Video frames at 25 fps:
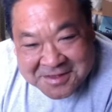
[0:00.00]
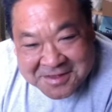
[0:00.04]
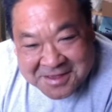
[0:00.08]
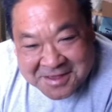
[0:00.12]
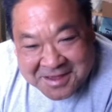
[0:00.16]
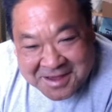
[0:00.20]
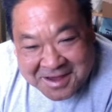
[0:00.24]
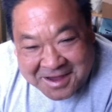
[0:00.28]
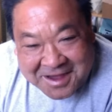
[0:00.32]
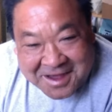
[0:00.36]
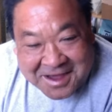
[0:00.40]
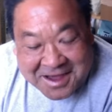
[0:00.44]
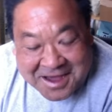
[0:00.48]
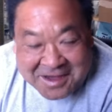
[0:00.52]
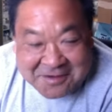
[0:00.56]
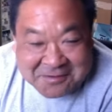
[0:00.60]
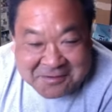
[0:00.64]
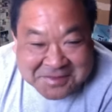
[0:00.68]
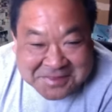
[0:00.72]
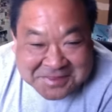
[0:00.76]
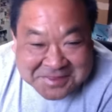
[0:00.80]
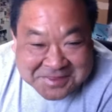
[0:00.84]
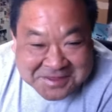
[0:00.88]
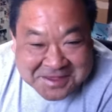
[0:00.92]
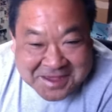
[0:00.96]
I
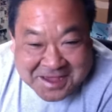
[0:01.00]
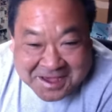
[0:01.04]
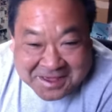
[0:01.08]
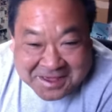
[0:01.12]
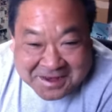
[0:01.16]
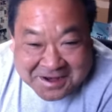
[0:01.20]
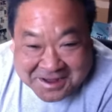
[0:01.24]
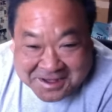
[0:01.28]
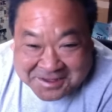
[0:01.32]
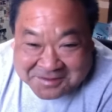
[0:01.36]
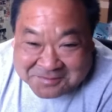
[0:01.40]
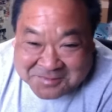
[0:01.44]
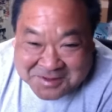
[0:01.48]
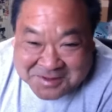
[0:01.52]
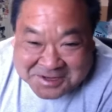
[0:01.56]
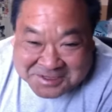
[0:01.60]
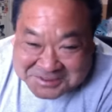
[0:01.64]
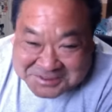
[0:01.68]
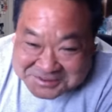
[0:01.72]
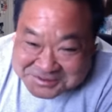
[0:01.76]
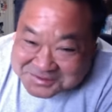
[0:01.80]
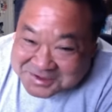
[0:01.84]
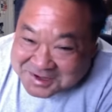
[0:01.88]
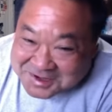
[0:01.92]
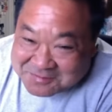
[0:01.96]
would think, I'm
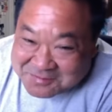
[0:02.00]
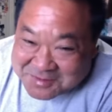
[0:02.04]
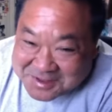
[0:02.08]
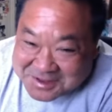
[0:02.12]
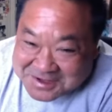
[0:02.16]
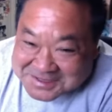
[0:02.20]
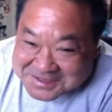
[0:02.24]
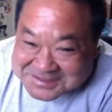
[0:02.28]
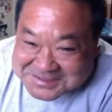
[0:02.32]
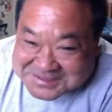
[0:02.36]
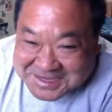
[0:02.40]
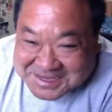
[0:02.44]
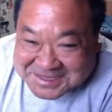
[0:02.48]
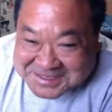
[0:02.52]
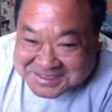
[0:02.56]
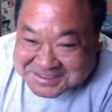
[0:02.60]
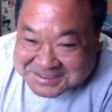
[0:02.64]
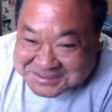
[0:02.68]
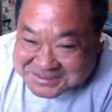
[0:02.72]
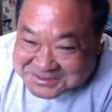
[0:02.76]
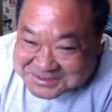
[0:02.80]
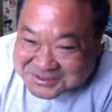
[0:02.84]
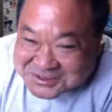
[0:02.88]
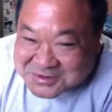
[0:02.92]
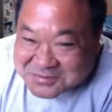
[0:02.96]
not exactly
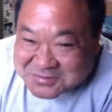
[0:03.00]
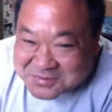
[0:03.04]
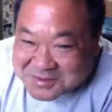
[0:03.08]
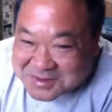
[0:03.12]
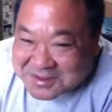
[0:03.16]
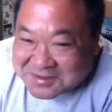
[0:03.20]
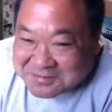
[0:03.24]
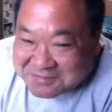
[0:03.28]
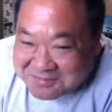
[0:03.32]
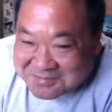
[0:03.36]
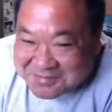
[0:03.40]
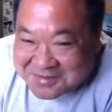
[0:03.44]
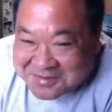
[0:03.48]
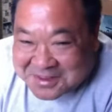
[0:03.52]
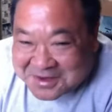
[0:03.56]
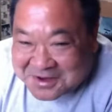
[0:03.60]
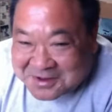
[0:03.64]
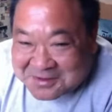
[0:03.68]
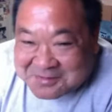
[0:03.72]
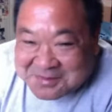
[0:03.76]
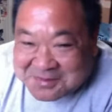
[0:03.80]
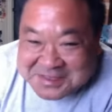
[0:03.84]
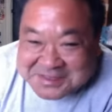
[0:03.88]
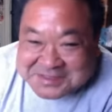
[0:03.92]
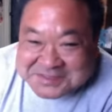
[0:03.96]
sure, but
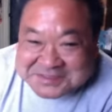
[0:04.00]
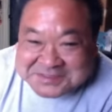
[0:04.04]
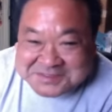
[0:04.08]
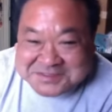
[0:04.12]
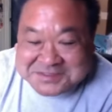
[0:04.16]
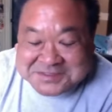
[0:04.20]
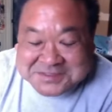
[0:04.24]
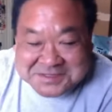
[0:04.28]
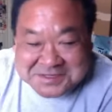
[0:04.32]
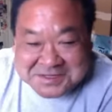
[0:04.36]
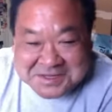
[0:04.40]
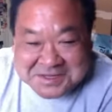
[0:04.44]
it's